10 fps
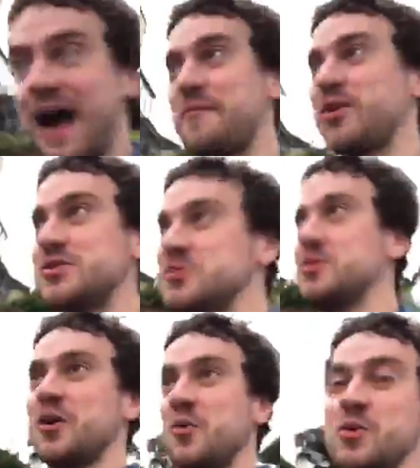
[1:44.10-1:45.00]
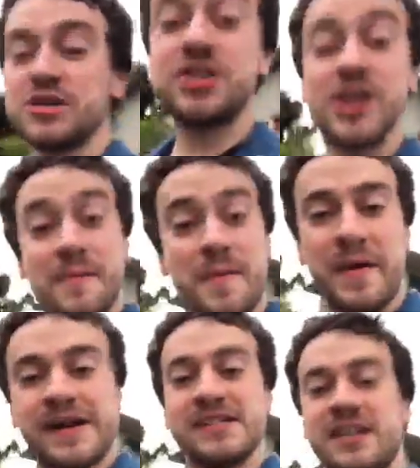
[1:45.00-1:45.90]
I'm also doing a workshop
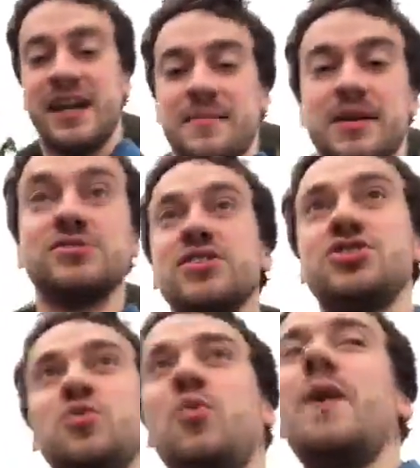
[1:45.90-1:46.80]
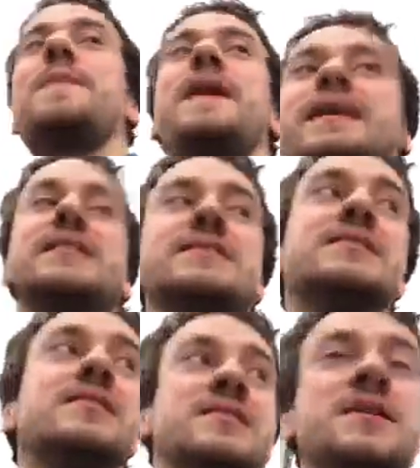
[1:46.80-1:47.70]
apparently. I'm not really sure what that
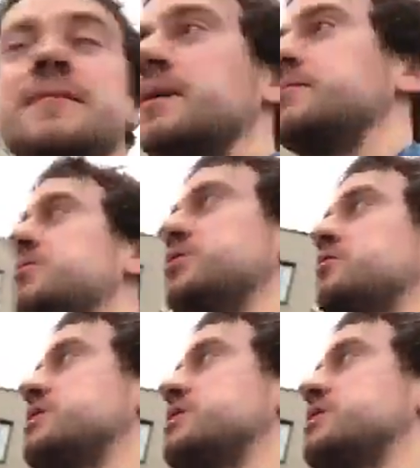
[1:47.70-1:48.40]
is, but I'm doing a